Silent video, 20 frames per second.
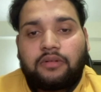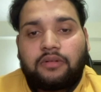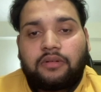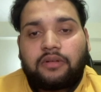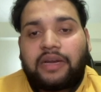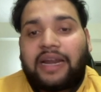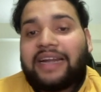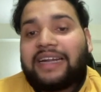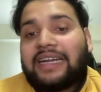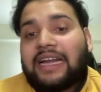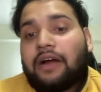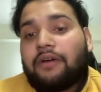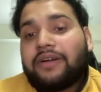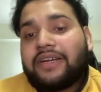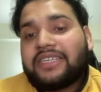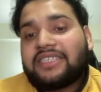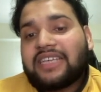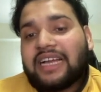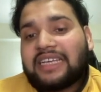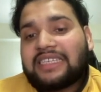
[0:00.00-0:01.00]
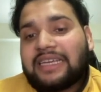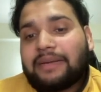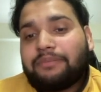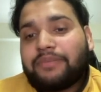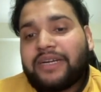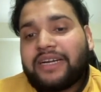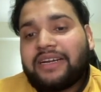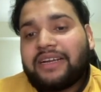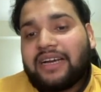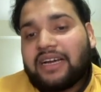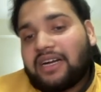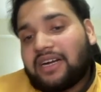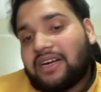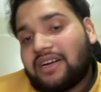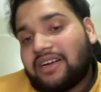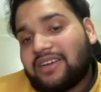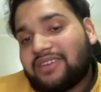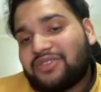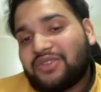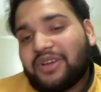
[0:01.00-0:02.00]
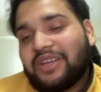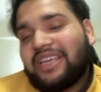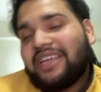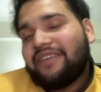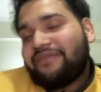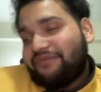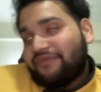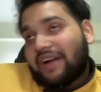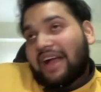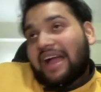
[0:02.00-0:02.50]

right now it is accepted. So if